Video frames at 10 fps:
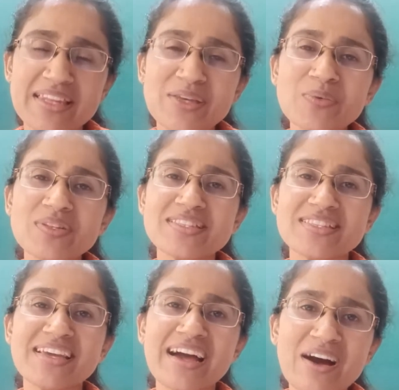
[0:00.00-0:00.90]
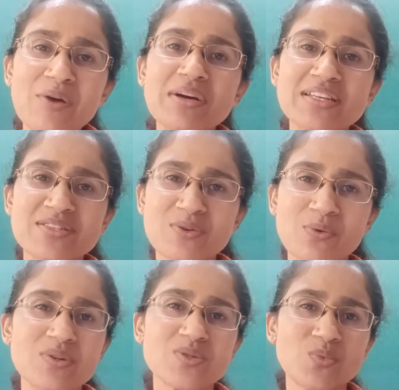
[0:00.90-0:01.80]
and you will see how my
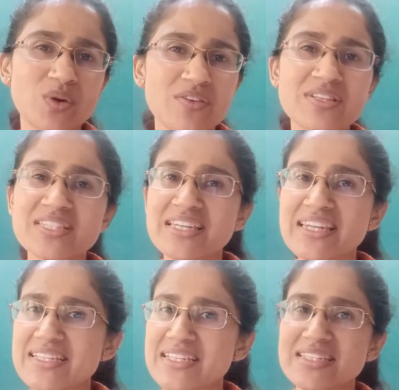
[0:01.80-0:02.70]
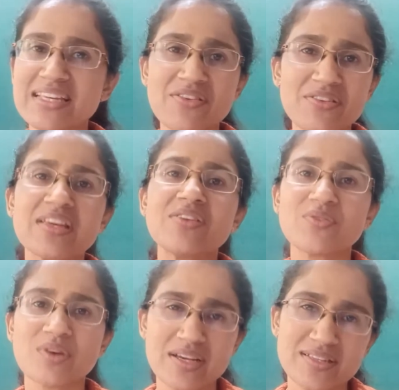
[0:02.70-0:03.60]
scores weren't necessarily
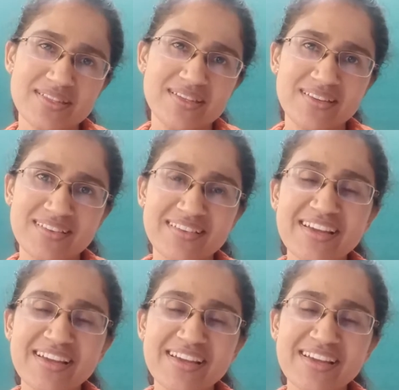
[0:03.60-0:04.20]
rising.